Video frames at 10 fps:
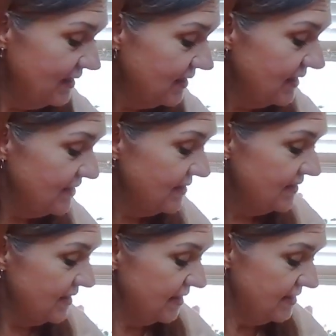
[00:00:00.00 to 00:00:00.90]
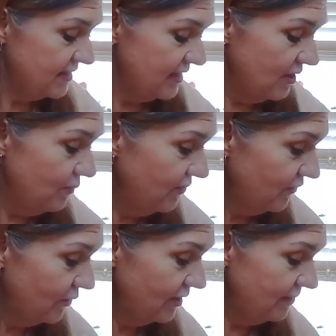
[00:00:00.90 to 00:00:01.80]
and I did test it out
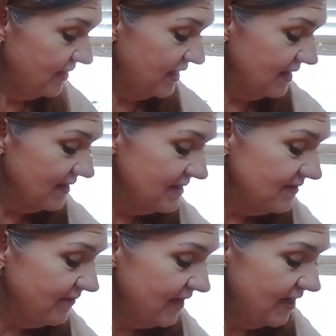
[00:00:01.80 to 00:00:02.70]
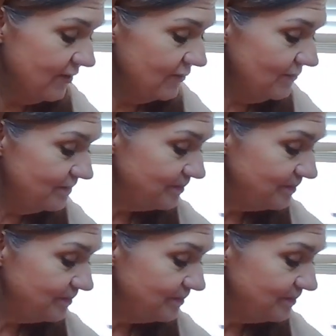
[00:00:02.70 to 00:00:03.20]
before making this video.